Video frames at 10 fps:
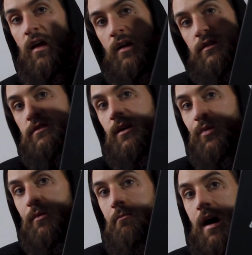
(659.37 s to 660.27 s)
Stomp
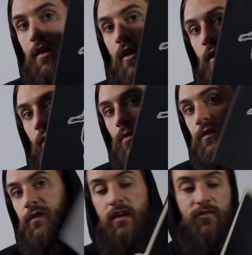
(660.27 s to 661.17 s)
in a Mud Hole
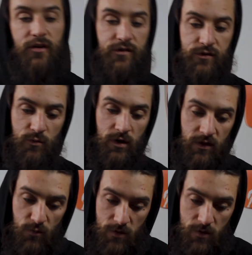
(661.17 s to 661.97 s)
Steve Austin one is one of